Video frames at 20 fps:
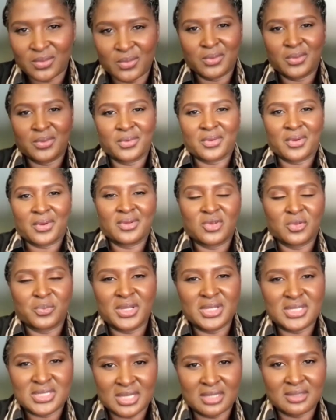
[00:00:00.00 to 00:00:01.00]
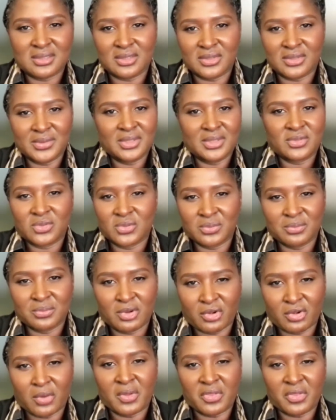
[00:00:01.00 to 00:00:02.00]
You, you're going to be insulted. You need to
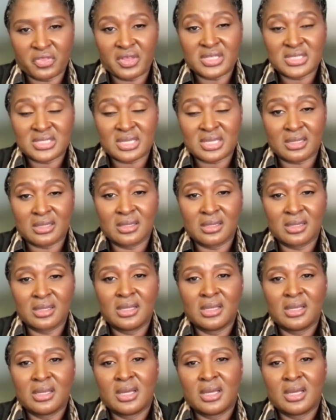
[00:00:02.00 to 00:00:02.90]
grow a thick skin.